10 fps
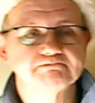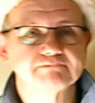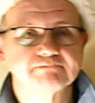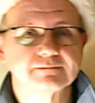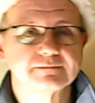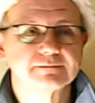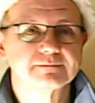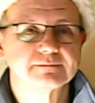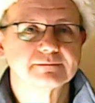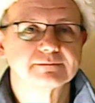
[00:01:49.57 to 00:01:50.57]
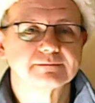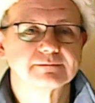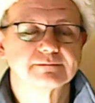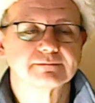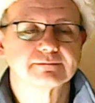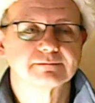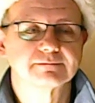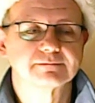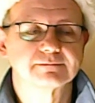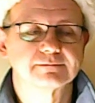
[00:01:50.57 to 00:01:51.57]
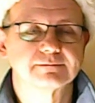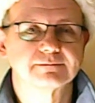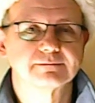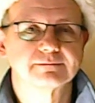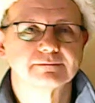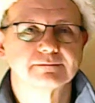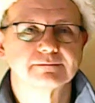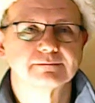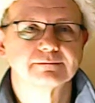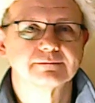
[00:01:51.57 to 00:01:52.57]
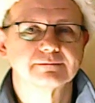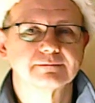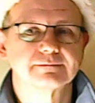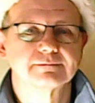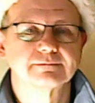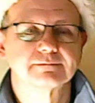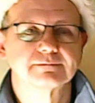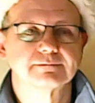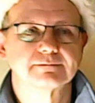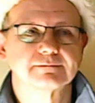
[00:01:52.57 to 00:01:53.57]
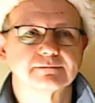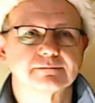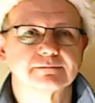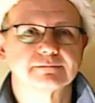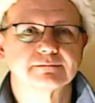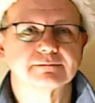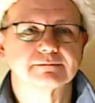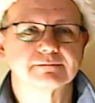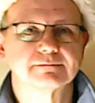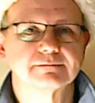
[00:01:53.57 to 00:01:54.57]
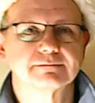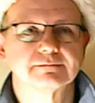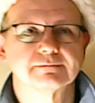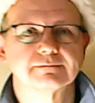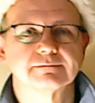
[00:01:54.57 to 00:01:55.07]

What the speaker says: (silent)